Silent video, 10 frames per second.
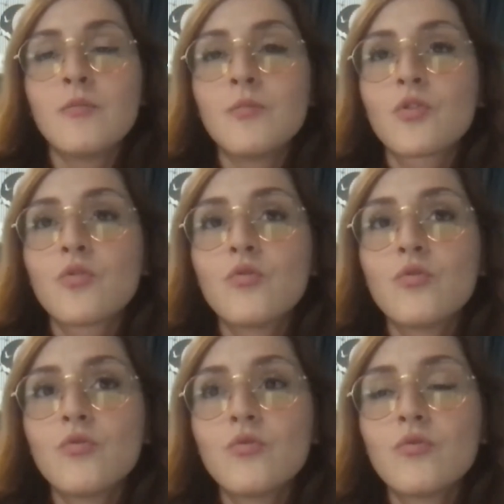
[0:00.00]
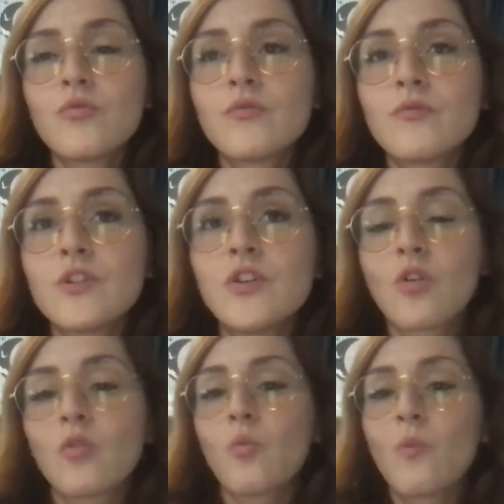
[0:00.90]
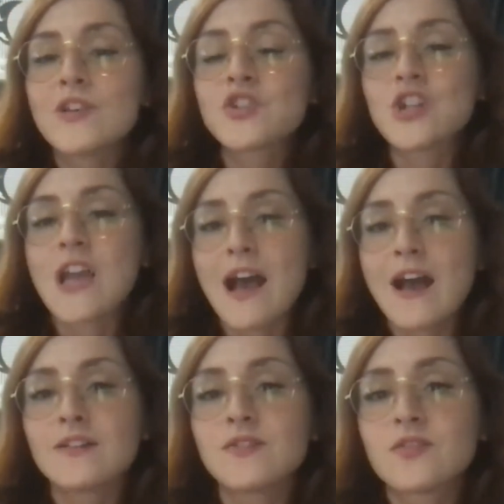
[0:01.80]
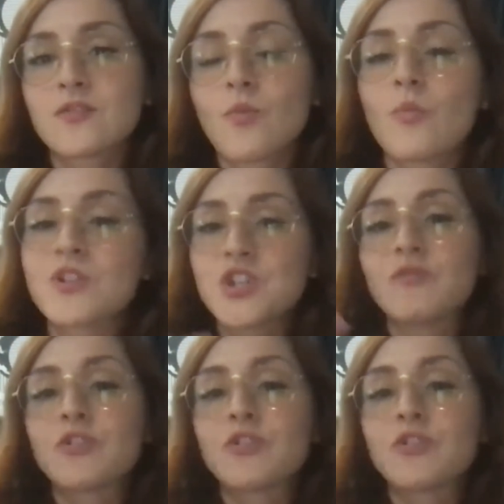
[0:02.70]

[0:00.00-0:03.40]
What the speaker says: who, when she